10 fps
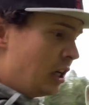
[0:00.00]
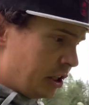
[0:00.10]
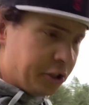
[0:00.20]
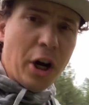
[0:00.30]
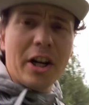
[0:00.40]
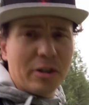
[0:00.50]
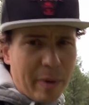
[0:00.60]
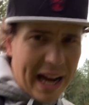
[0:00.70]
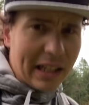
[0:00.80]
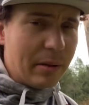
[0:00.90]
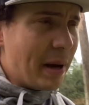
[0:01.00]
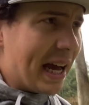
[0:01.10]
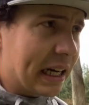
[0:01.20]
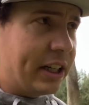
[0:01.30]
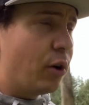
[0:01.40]
The jaws are back in the
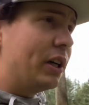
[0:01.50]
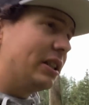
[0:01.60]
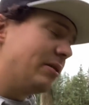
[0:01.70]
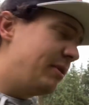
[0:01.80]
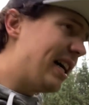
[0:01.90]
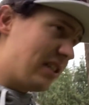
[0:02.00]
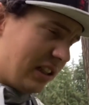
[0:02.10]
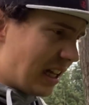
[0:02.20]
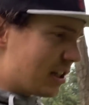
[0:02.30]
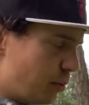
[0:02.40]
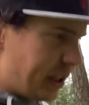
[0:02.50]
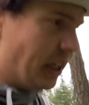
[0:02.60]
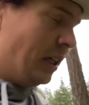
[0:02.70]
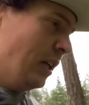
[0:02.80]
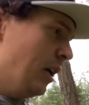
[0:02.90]
bag. I know I did some testing last week,
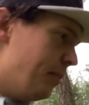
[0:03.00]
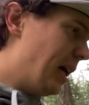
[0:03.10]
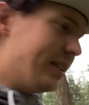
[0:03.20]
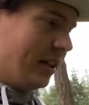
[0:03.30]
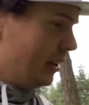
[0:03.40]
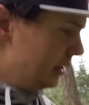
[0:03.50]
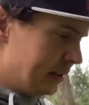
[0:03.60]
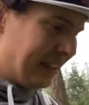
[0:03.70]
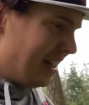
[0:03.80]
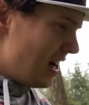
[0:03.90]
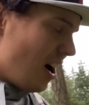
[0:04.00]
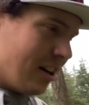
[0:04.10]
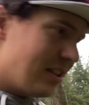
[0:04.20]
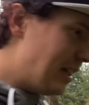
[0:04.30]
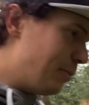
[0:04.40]
but
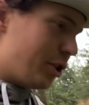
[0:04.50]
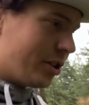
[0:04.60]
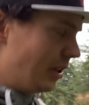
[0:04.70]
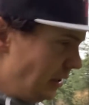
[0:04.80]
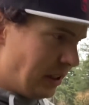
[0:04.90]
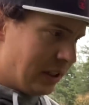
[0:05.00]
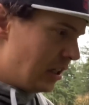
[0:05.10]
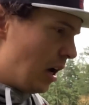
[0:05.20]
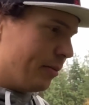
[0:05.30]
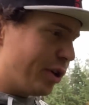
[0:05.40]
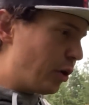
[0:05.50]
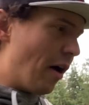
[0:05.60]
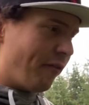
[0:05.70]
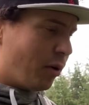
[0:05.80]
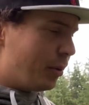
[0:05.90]
honestly, I'm so
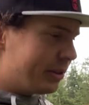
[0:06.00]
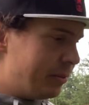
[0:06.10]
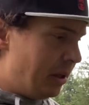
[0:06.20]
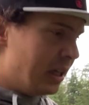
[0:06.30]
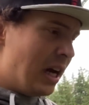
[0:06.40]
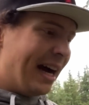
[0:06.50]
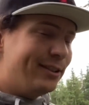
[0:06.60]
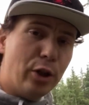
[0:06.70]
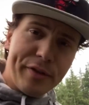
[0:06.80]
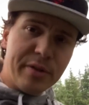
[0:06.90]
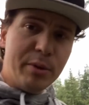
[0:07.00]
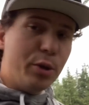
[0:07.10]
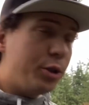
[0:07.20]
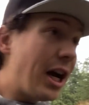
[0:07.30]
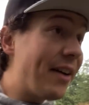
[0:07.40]
comfortable with them. I do have some new
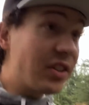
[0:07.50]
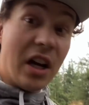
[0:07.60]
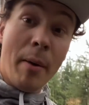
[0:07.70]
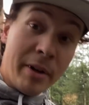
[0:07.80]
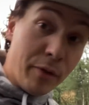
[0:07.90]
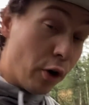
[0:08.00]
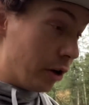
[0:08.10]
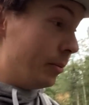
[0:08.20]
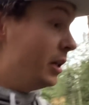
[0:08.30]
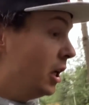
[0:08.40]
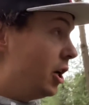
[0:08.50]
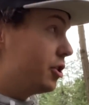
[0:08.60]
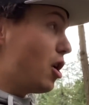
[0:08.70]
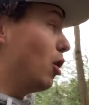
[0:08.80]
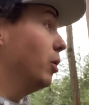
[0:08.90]
shafts coming for them.
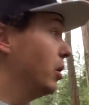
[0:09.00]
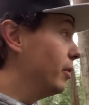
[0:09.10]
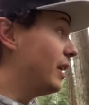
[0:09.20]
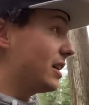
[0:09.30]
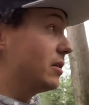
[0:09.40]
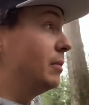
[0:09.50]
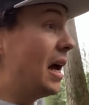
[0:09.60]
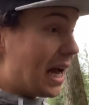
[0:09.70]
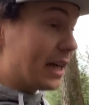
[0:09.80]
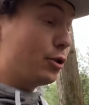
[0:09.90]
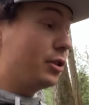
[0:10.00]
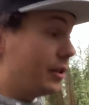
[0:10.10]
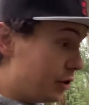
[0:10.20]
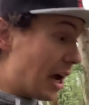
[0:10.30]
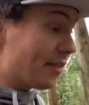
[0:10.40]
So we've got some extra
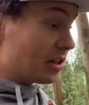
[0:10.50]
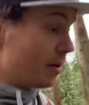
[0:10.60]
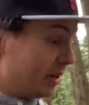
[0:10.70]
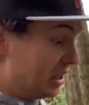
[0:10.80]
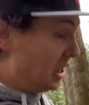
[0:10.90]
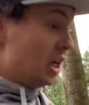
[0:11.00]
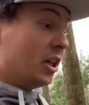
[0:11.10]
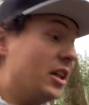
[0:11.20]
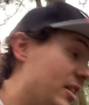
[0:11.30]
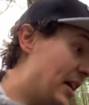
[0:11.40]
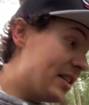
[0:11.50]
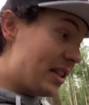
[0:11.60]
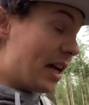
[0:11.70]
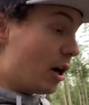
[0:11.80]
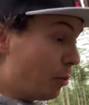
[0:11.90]
stiff shafts coming. Gonna test
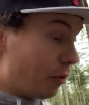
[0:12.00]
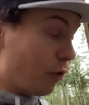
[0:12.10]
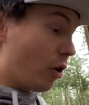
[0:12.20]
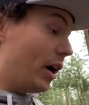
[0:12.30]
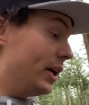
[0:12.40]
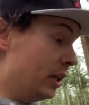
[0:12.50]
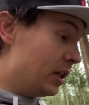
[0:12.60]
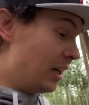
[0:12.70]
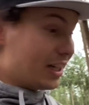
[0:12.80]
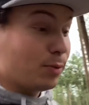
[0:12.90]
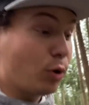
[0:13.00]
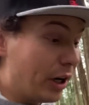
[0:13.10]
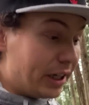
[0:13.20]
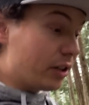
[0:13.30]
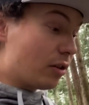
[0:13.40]
that out before I explore
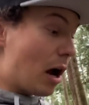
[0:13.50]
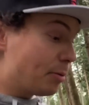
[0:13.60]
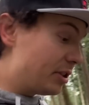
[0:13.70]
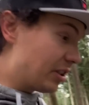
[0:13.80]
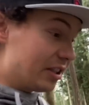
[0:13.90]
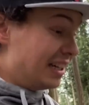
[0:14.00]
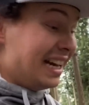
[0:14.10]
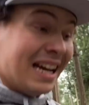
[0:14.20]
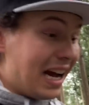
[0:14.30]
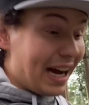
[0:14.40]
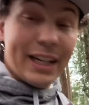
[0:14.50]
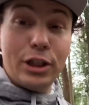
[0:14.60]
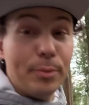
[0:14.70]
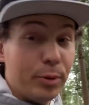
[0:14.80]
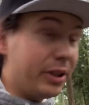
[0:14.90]
any other options because I
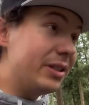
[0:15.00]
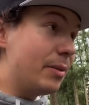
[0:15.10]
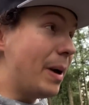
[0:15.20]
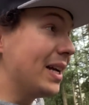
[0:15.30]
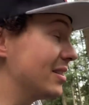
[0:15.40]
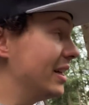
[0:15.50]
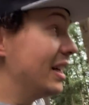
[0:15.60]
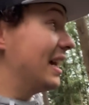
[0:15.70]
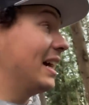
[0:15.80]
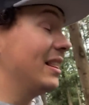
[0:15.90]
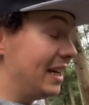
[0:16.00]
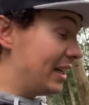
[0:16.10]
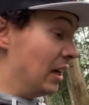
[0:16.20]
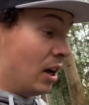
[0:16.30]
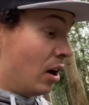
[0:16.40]
chip with these the best. And I think
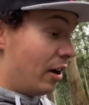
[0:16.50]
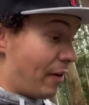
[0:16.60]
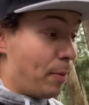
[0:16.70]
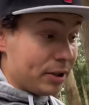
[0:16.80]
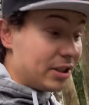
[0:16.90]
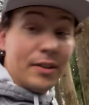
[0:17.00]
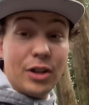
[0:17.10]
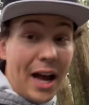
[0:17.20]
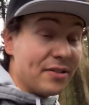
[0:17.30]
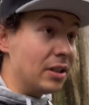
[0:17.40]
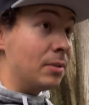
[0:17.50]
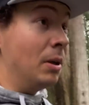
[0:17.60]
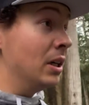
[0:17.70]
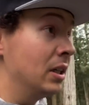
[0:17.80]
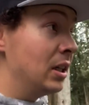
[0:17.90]
if I put stiff shafts in them,
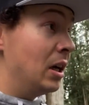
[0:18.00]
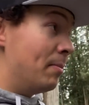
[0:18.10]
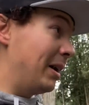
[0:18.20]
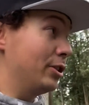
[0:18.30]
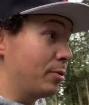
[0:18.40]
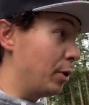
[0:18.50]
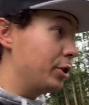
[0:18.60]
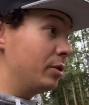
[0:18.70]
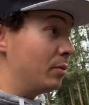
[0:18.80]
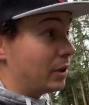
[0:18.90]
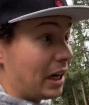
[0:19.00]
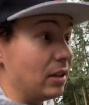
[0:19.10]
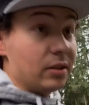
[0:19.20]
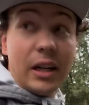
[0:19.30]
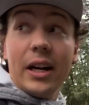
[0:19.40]
my dispersion will get a
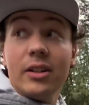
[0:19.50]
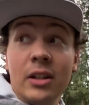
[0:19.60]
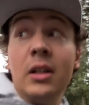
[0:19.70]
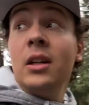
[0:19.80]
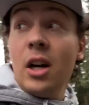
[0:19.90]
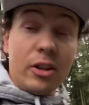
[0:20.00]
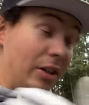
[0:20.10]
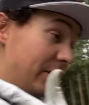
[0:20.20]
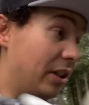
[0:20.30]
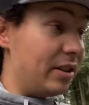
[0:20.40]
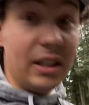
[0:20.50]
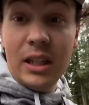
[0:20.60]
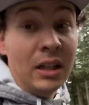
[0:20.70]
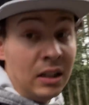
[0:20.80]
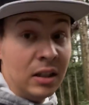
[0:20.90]
little tighter. Although as you can see,
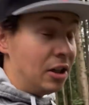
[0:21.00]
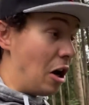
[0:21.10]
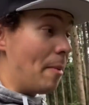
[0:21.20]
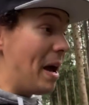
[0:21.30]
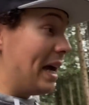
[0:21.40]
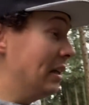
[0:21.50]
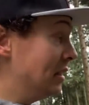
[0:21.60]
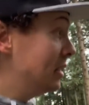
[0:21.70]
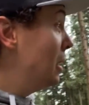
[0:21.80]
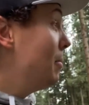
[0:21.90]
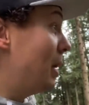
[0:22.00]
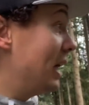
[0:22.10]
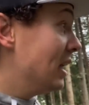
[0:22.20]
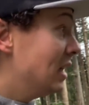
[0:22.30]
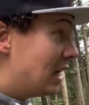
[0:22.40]
not bad, but
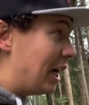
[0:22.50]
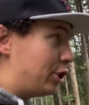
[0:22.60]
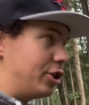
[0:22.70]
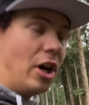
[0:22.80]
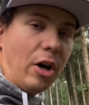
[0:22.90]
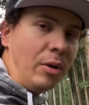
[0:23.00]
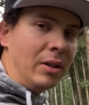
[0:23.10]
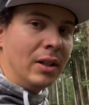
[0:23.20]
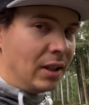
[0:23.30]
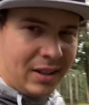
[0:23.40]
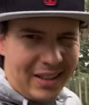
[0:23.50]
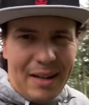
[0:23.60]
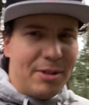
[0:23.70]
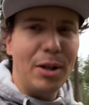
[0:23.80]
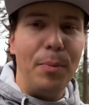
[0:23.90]
I just know
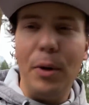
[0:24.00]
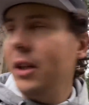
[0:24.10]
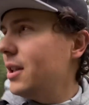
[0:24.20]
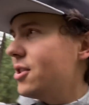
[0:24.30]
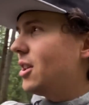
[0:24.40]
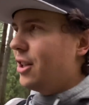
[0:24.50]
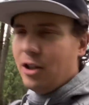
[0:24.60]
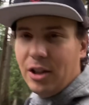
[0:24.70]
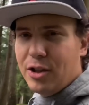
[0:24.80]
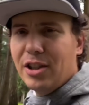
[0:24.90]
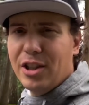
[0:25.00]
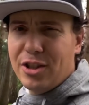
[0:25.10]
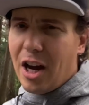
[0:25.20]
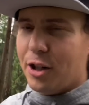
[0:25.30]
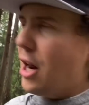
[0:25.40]
I'm still putting this, they're still a
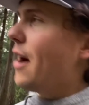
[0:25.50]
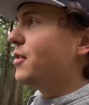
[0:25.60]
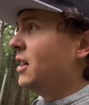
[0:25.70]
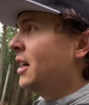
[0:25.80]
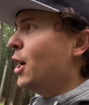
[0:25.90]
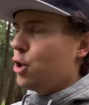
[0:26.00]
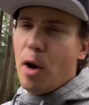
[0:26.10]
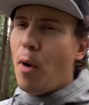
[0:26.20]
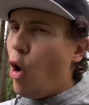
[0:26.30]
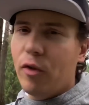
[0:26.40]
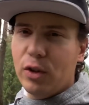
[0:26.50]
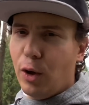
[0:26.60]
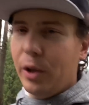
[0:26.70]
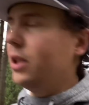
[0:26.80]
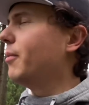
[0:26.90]
stock shafts. So I'm
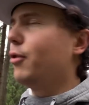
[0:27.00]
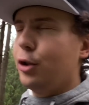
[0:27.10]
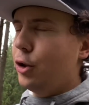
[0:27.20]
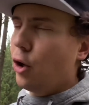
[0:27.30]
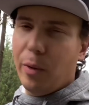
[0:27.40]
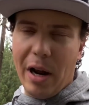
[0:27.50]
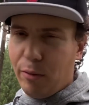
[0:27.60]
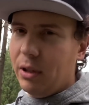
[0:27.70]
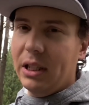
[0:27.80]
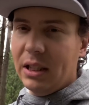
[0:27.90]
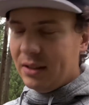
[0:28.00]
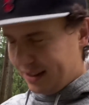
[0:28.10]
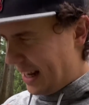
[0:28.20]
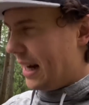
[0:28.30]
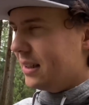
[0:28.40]
overloading them for sure when I really
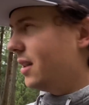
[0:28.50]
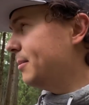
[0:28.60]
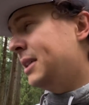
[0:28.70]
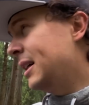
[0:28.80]
dig into them.